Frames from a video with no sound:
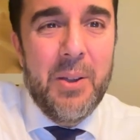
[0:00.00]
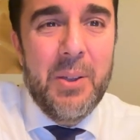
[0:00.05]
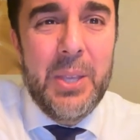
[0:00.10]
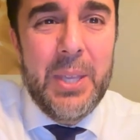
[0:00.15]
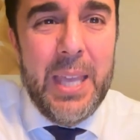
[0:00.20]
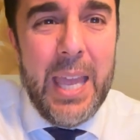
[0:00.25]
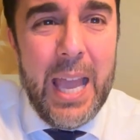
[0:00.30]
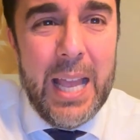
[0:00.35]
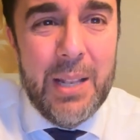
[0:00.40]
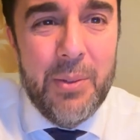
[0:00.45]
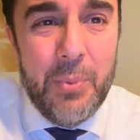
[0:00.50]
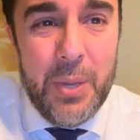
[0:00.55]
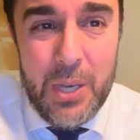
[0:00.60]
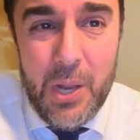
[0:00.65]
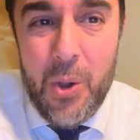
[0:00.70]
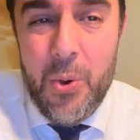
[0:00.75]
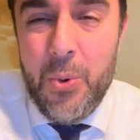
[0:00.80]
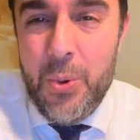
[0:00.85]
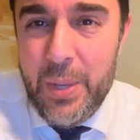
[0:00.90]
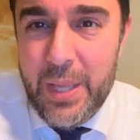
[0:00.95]
you can't. We
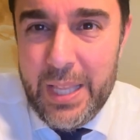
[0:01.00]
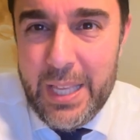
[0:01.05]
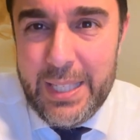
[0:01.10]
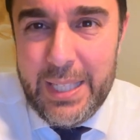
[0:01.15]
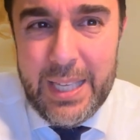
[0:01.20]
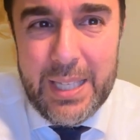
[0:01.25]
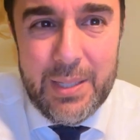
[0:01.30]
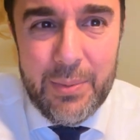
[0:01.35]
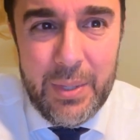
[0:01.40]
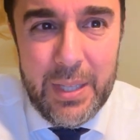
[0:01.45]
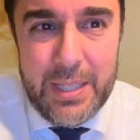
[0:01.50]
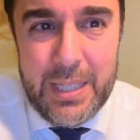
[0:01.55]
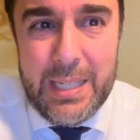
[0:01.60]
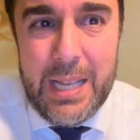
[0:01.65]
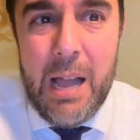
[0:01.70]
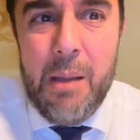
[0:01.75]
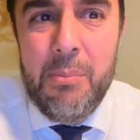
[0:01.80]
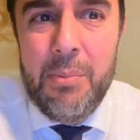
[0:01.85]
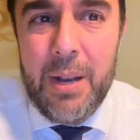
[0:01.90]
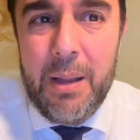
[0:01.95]
know who this is. This is
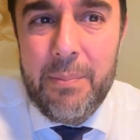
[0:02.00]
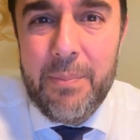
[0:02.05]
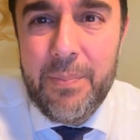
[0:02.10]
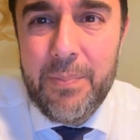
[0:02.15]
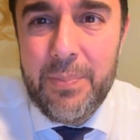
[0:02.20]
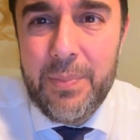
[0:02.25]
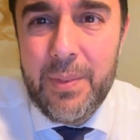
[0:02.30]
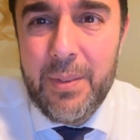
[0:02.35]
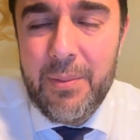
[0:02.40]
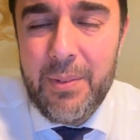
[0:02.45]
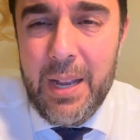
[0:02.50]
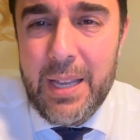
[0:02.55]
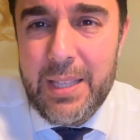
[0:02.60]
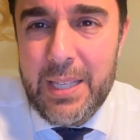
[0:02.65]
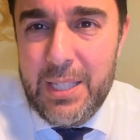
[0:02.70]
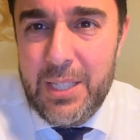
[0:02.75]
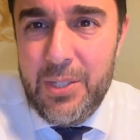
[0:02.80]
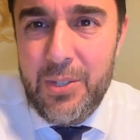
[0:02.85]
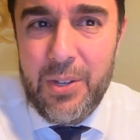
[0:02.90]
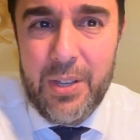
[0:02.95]
Amram, right?
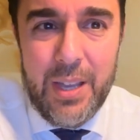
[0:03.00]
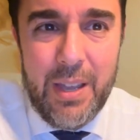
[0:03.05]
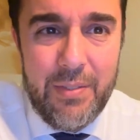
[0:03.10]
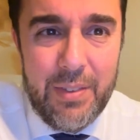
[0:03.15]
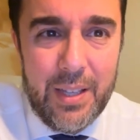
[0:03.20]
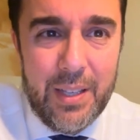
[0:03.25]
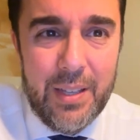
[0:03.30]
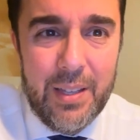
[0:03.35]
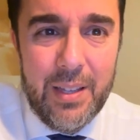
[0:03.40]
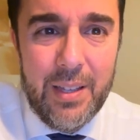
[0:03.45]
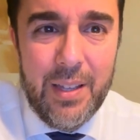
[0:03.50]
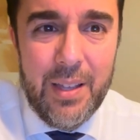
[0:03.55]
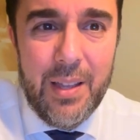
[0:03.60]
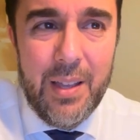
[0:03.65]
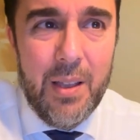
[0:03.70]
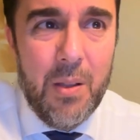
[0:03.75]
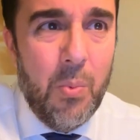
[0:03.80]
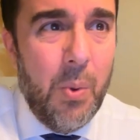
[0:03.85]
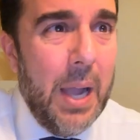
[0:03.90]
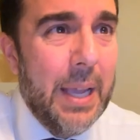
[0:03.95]
This is Yocheved.
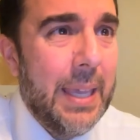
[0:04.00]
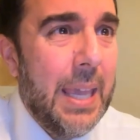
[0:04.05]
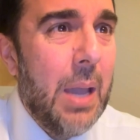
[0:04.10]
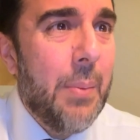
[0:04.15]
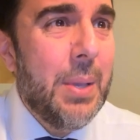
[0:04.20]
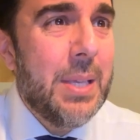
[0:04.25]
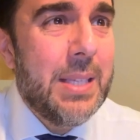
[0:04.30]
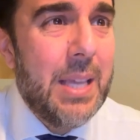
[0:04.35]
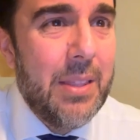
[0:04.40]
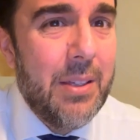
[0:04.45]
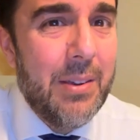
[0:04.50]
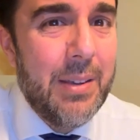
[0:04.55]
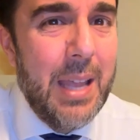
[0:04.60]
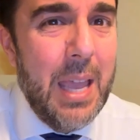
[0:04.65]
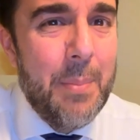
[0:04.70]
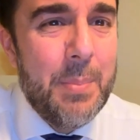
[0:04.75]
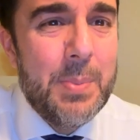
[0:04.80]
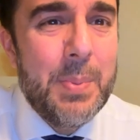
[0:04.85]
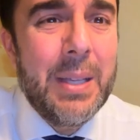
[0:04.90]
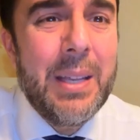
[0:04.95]
Why can't we say their
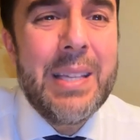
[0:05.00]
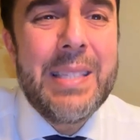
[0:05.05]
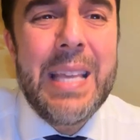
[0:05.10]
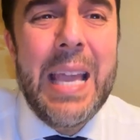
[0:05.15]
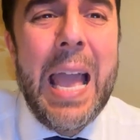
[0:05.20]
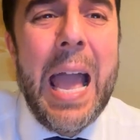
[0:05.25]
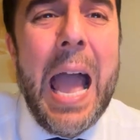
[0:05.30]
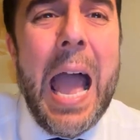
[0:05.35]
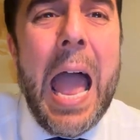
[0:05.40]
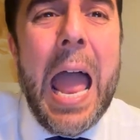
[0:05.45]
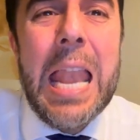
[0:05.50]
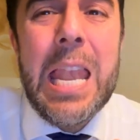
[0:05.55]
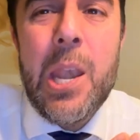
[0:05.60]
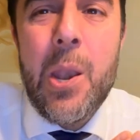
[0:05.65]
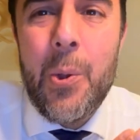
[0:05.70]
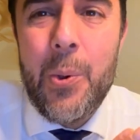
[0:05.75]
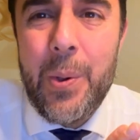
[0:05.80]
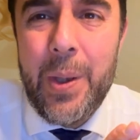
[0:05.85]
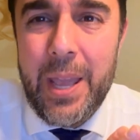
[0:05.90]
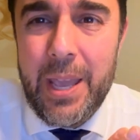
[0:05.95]
names? Because they had
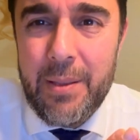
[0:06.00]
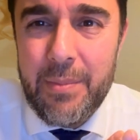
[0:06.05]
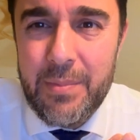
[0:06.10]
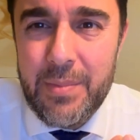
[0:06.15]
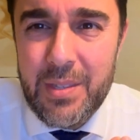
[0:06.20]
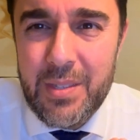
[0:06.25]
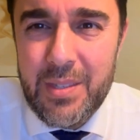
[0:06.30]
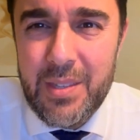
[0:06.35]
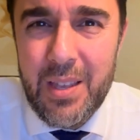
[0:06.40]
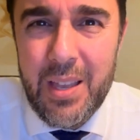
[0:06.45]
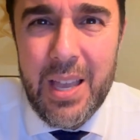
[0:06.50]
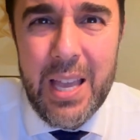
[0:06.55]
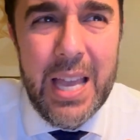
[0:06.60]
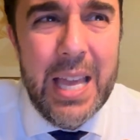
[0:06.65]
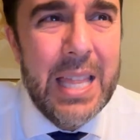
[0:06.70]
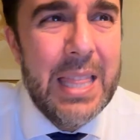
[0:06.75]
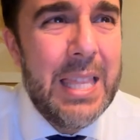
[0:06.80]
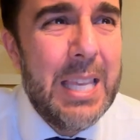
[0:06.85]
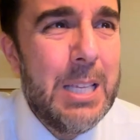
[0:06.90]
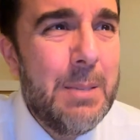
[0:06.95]
no names.
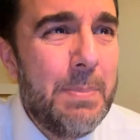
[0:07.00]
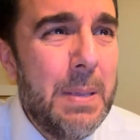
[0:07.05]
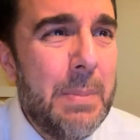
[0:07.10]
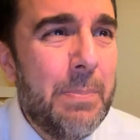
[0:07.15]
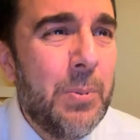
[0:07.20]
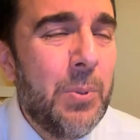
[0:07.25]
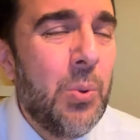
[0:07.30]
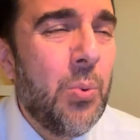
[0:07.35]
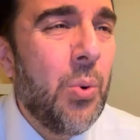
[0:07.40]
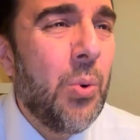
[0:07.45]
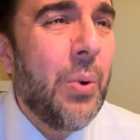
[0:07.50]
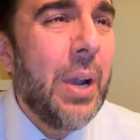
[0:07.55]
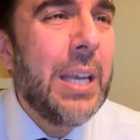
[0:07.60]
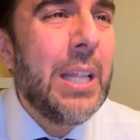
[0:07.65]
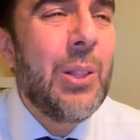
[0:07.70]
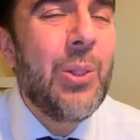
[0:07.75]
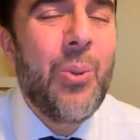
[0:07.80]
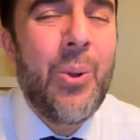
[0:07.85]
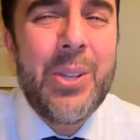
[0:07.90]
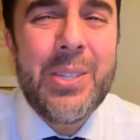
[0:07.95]
These people already
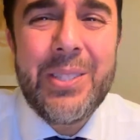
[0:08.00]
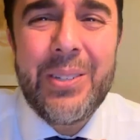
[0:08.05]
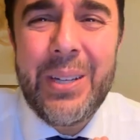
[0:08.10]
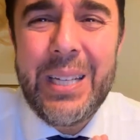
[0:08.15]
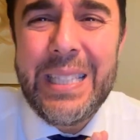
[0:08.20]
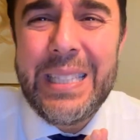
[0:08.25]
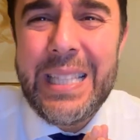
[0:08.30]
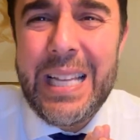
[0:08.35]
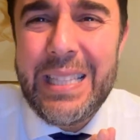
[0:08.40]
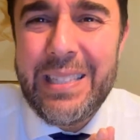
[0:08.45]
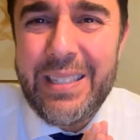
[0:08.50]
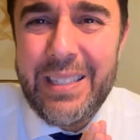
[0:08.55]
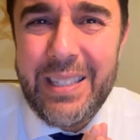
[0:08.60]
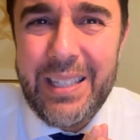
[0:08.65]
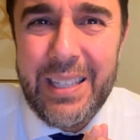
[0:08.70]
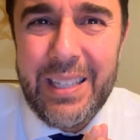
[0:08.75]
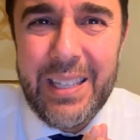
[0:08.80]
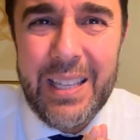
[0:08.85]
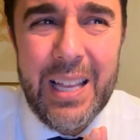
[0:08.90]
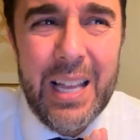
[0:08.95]
lost their
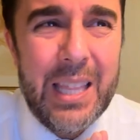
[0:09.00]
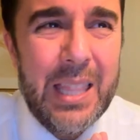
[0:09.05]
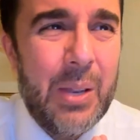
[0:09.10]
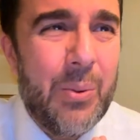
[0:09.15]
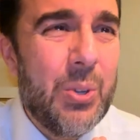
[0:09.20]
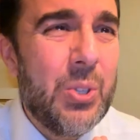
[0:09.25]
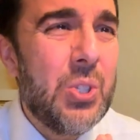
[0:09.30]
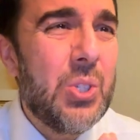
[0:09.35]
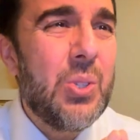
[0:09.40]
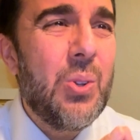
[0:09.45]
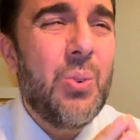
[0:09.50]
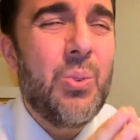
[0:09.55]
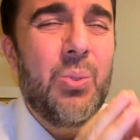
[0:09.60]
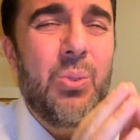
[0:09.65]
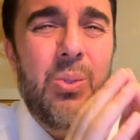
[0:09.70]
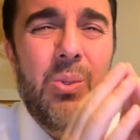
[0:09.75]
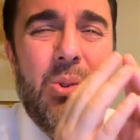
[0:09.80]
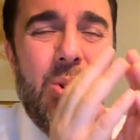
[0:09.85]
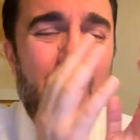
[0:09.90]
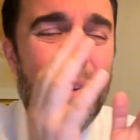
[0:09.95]
identity. They were so
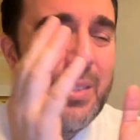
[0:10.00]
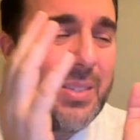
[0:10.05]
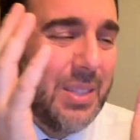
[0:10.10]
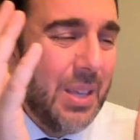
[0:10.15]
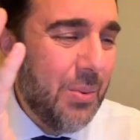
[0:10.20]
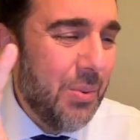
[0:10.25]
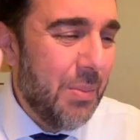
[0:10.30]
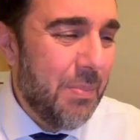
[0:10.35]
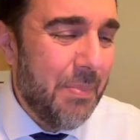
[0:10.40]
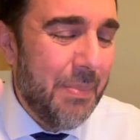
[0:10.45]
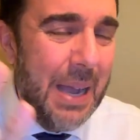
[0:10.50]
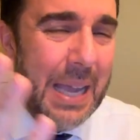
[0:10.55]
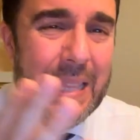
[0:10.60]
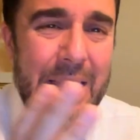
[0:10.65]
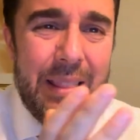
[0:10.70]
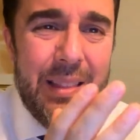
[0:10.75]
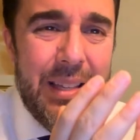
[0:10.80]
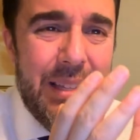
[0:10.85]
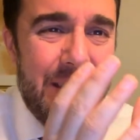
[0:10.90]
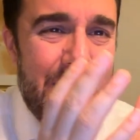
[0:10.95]
lost. They were
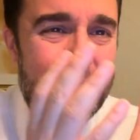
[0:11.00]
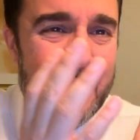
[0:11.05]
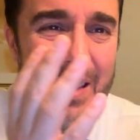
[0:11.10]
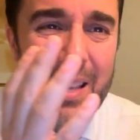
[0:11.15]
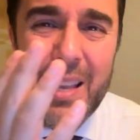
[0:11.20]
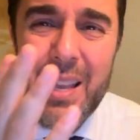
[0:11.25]
mindless